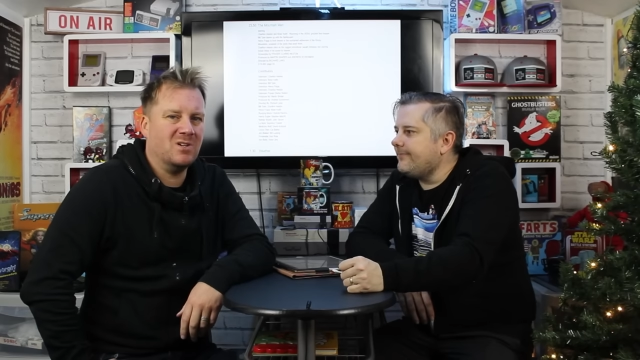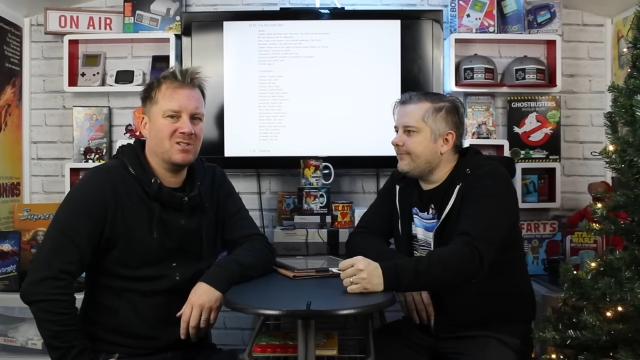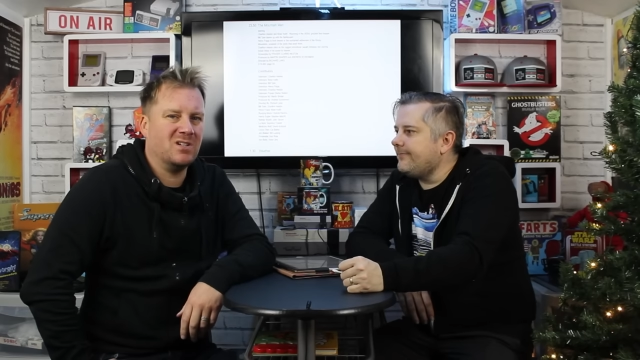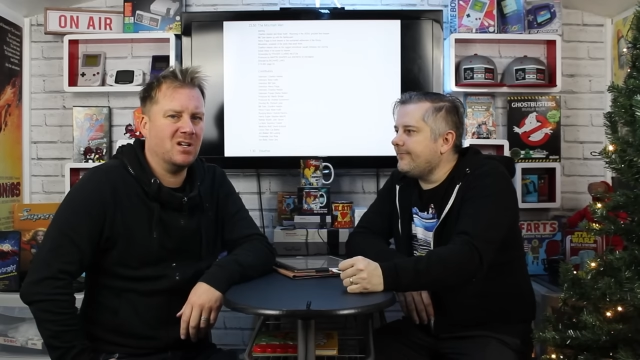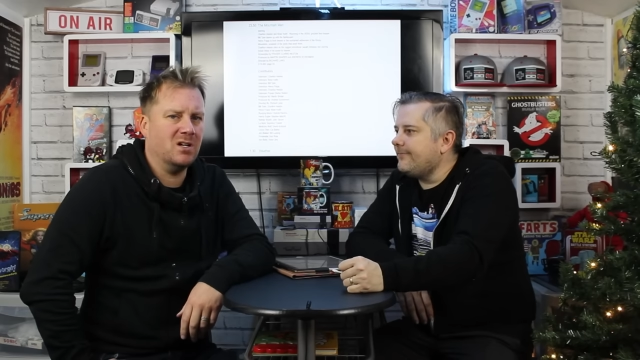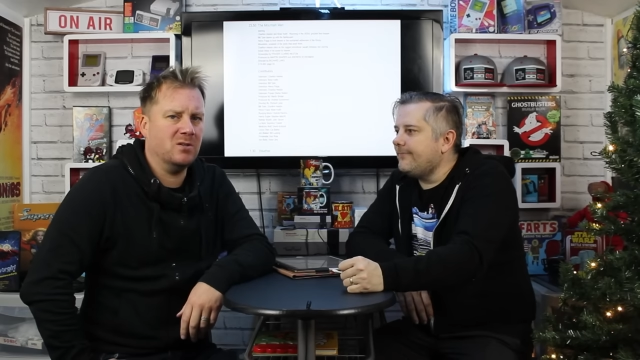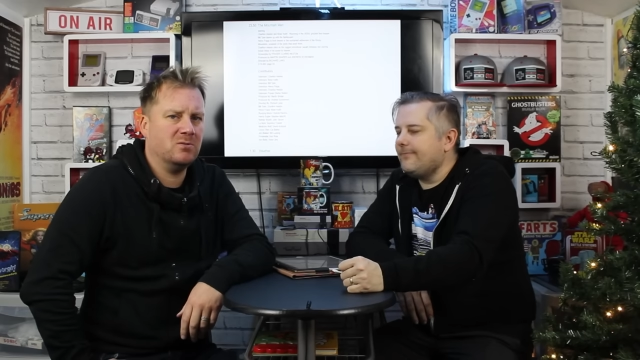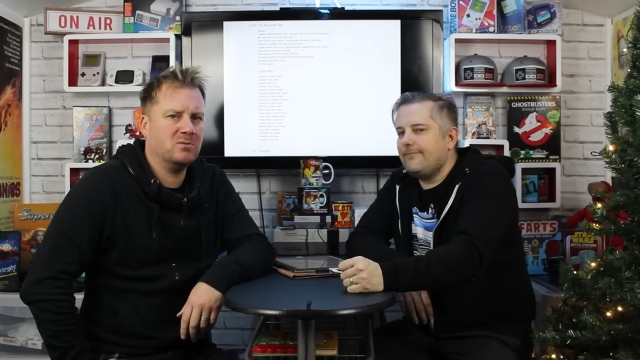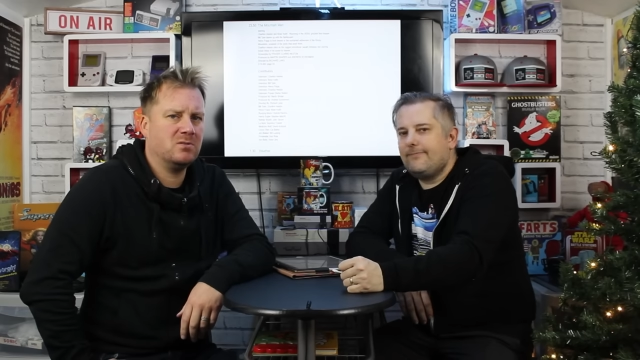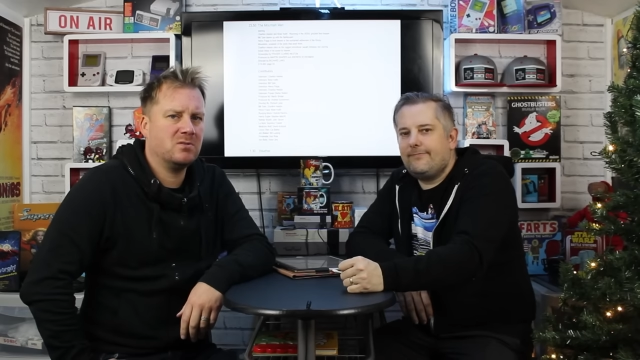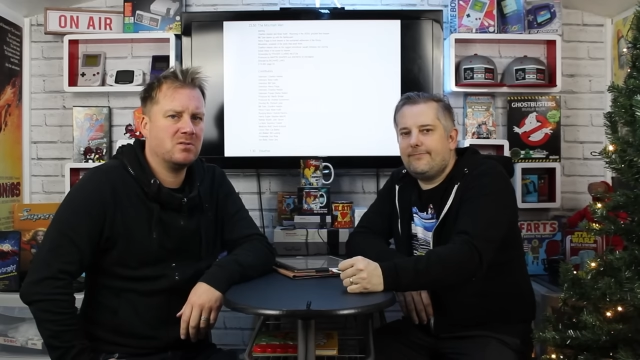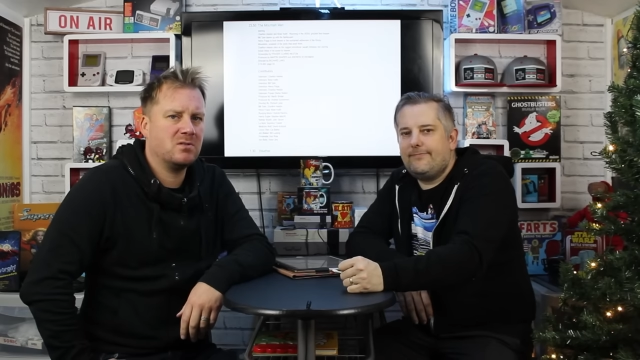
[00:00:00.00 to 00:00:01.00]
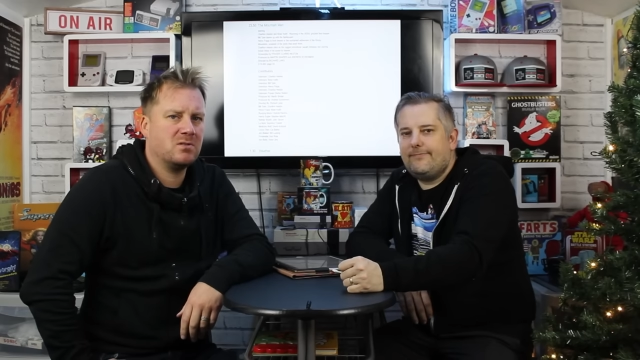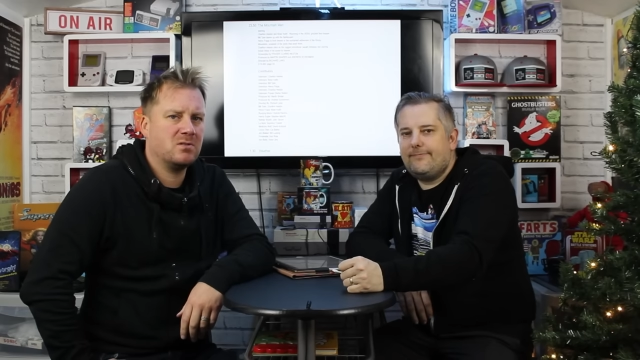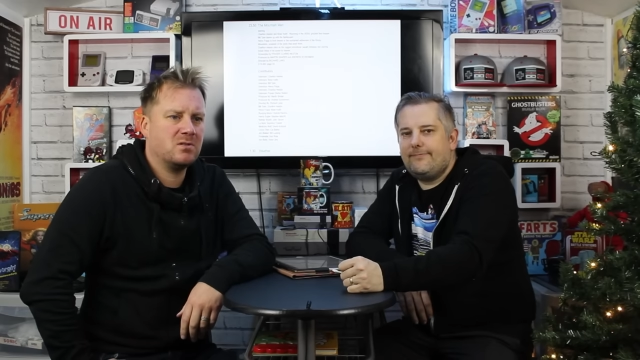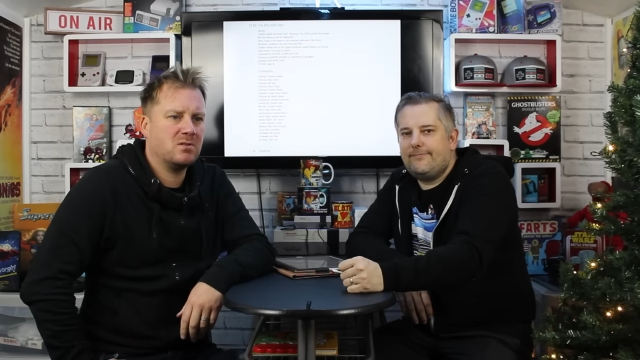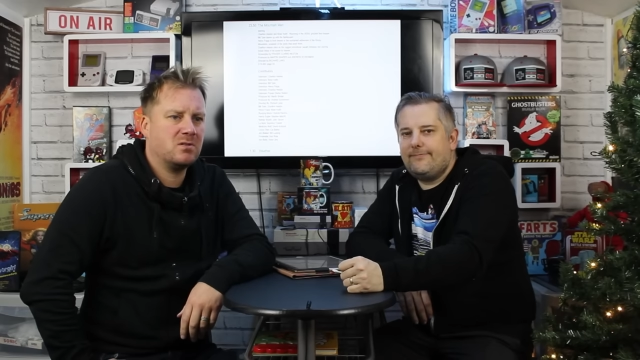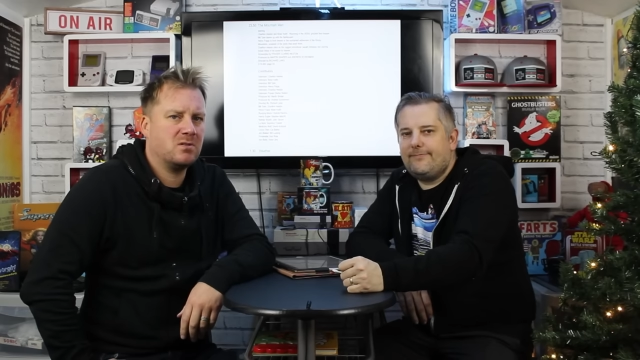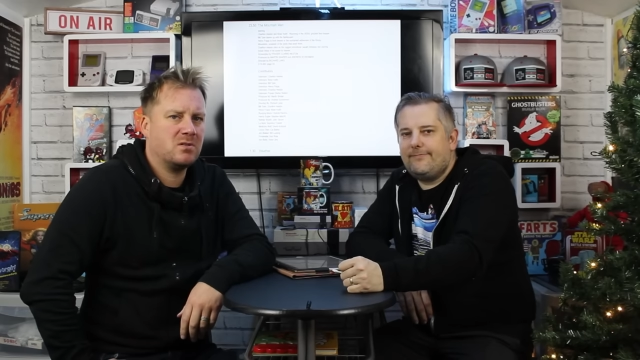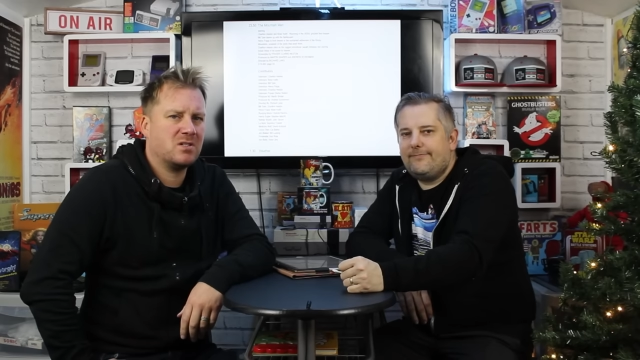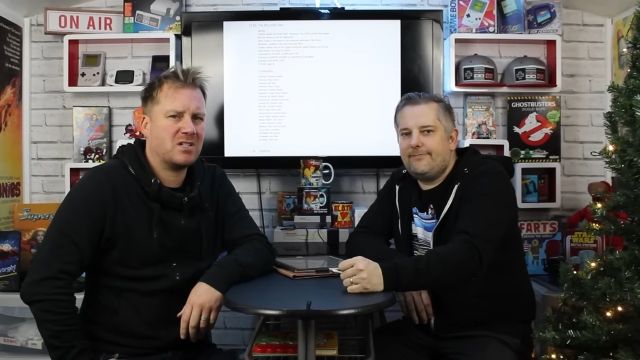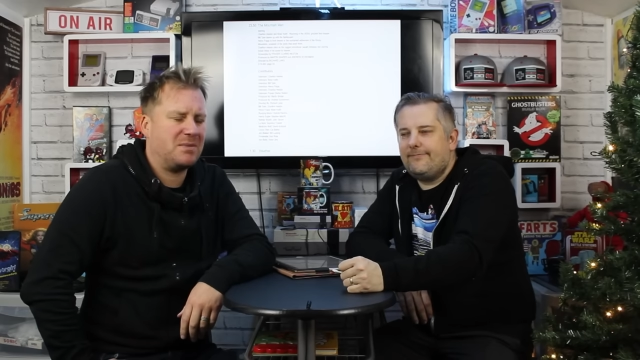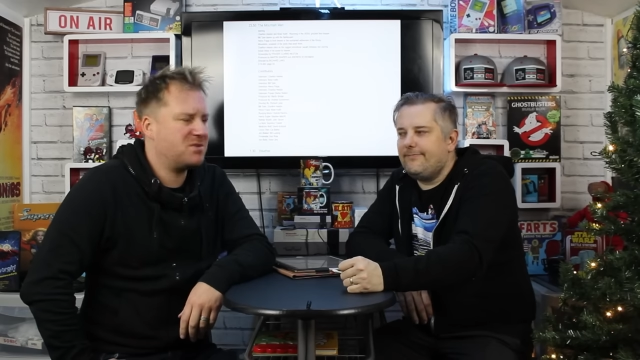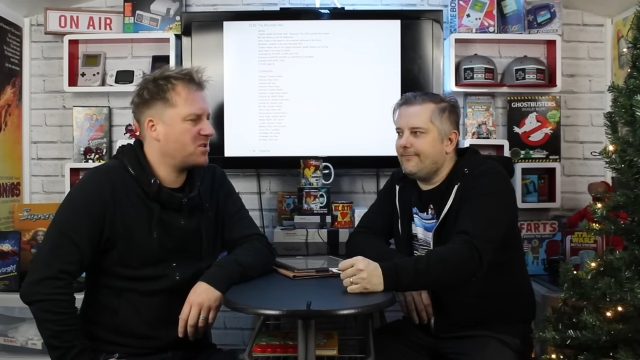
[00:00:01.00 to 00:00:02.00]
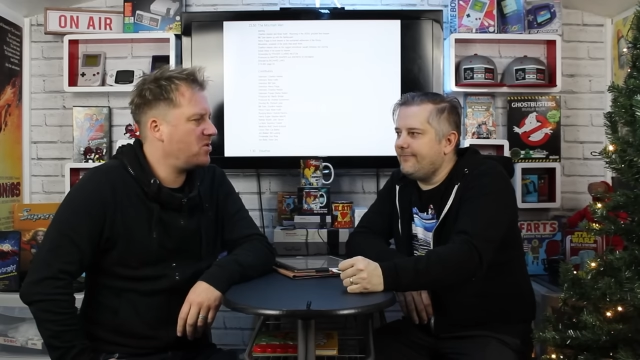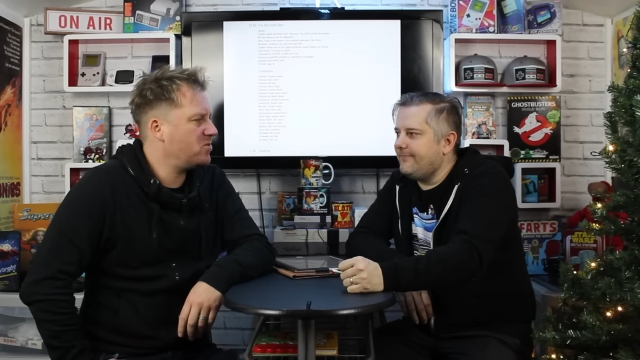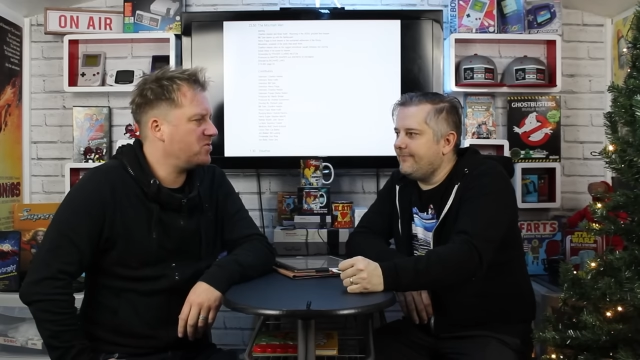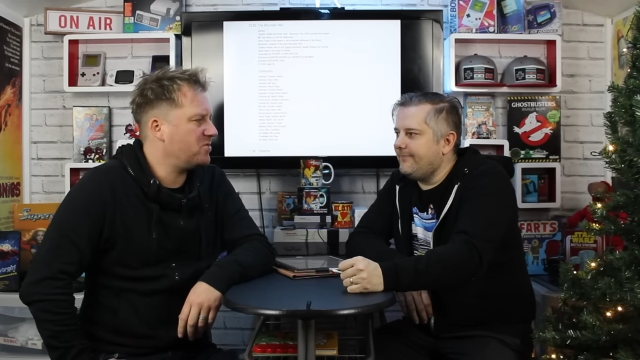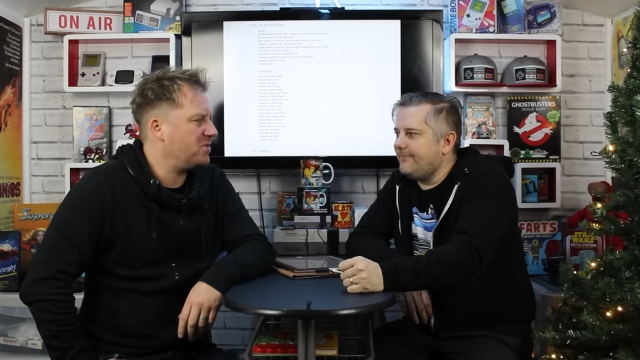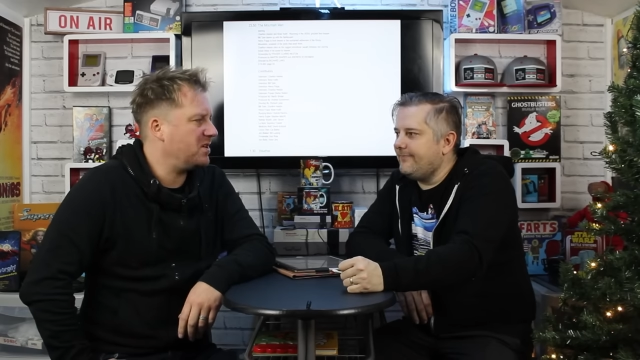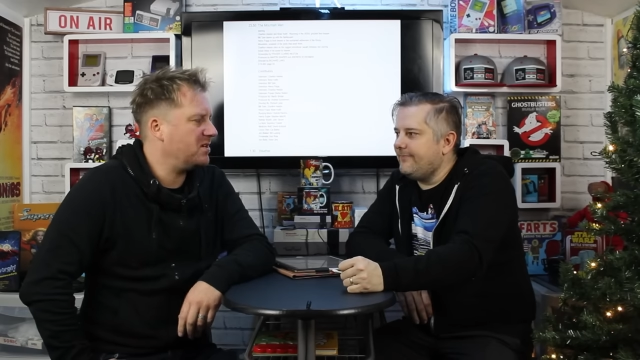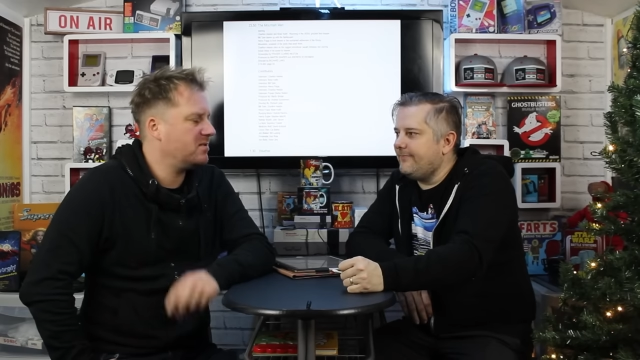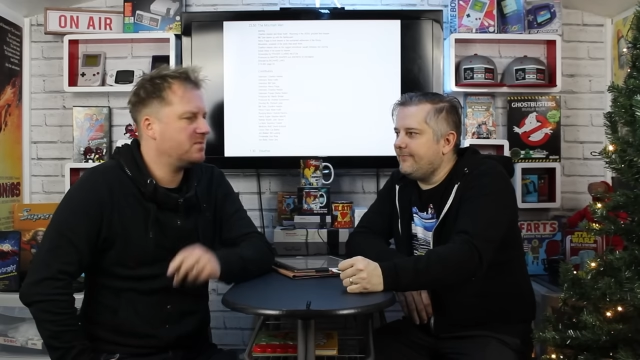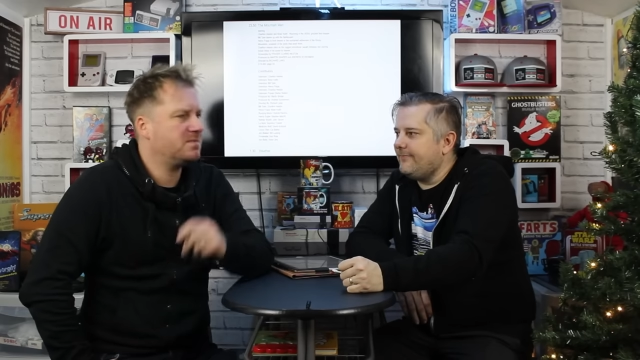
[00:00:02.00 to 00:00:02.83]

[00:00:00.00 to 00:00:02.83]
Speaker 1: I don't know. Escape to the country.